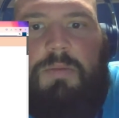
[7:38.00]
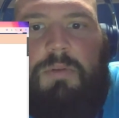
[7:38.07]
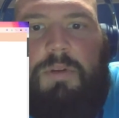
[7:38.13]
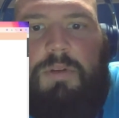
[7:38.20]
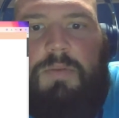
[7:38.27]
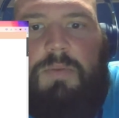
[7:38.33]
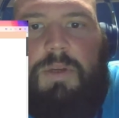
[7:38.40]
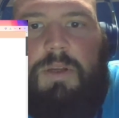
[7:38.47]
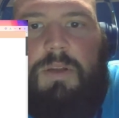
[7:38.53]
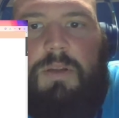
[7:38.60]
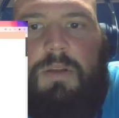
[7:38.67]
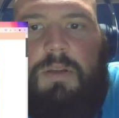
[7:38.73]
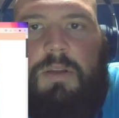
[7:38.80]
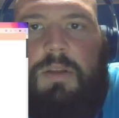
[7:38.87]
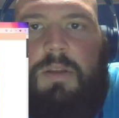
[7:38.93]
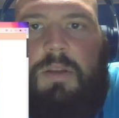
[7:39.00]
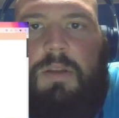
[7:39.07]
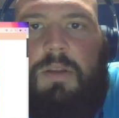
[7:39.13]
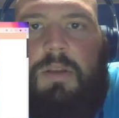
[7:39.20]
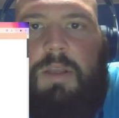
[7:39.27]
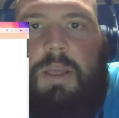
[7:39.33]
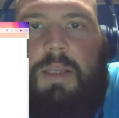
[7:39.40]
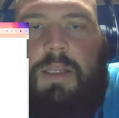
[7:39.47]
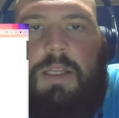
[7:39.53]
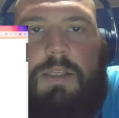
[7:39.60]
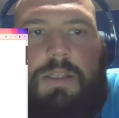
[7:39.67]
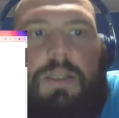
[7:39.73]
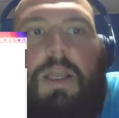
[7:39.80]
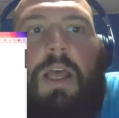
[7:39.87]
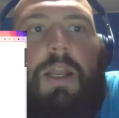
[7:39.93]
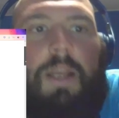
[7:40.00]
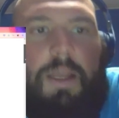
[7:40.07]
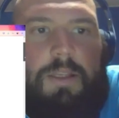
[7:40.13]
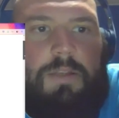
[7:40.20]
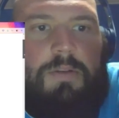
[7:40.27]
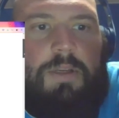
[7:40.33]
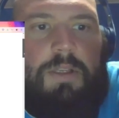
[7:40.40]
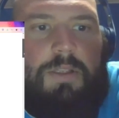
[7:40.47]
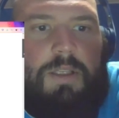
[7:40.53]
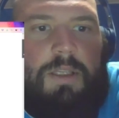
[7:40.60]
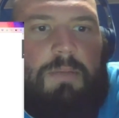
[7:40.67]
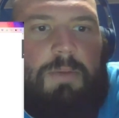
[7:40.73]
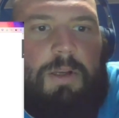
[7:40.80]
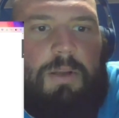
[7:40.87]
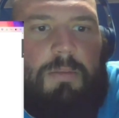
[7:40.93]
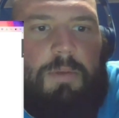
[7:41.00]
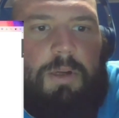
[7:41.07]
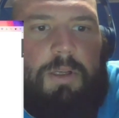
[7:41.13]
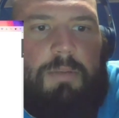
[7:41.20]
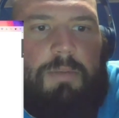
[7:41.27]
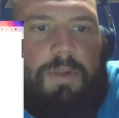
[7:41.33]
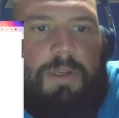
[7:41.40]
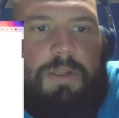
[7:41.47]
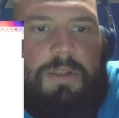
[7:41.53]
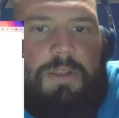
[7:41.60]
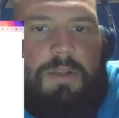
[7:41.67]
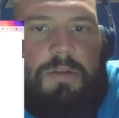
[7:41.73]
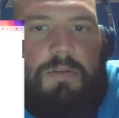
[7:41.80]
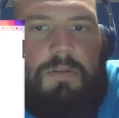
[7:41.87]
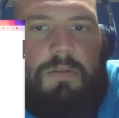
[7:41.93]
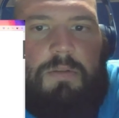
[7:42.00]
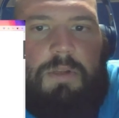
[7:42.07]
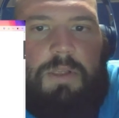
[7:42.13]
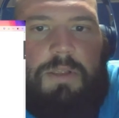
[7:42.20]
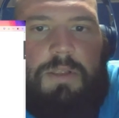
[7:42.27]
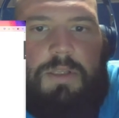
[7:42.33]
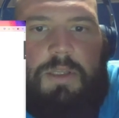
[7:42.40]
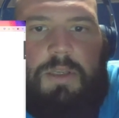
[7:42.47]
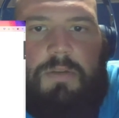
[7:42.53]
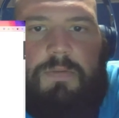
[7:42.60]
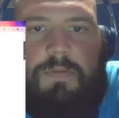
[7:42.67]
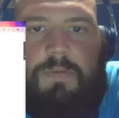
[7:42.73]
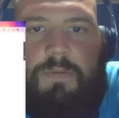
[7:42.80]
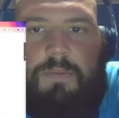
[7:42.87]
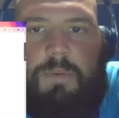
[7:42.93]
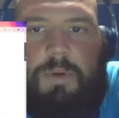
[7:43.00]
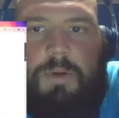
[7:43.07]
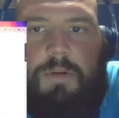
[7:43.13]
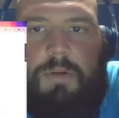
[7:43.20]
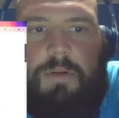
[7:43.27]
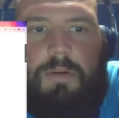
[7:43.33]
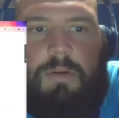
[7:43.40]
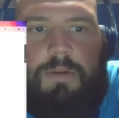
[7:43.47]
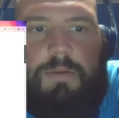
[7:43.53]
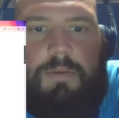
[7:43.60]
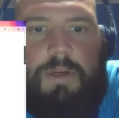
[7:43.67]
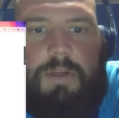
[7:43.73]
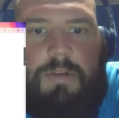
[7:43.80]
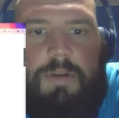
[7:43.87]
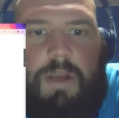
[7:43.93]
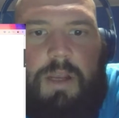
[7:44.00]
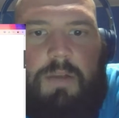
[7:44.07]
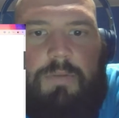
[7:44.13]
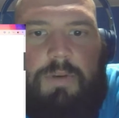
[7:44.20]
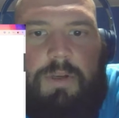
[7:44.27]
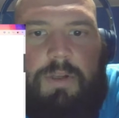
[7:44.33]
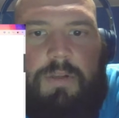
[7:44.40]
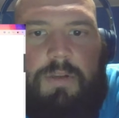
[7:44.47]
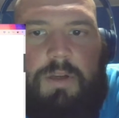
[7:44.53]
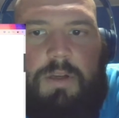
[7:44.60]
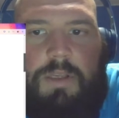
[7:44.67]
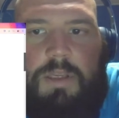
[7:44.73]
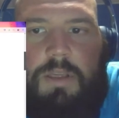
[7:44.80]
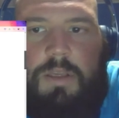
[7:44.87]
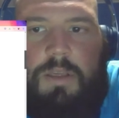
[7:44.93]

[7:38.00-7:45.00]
as well. And that's not how you get to e-Maryland Marketplace. So let's see if we're on the right track for Kentucky.